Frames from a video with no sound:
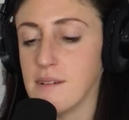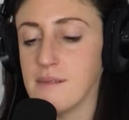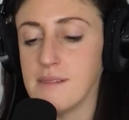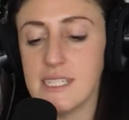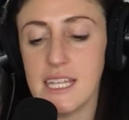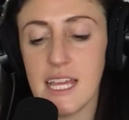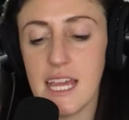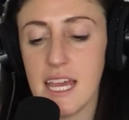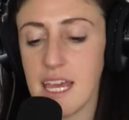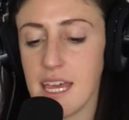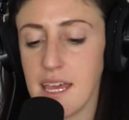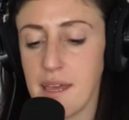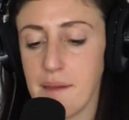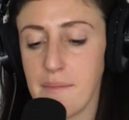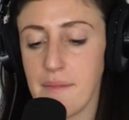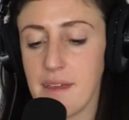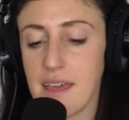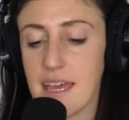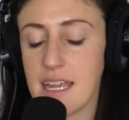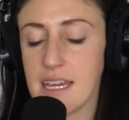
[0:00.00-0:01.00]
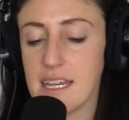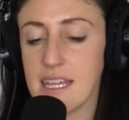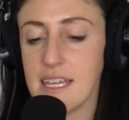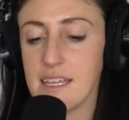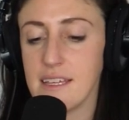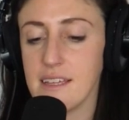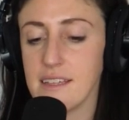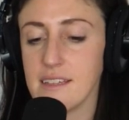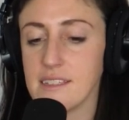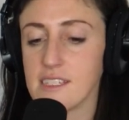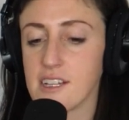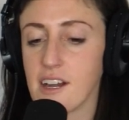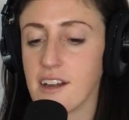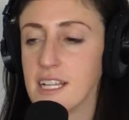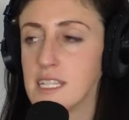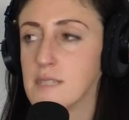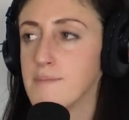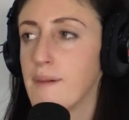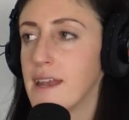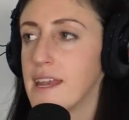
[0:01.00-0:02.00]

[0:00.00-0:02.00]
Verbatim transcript: to go see him. And he started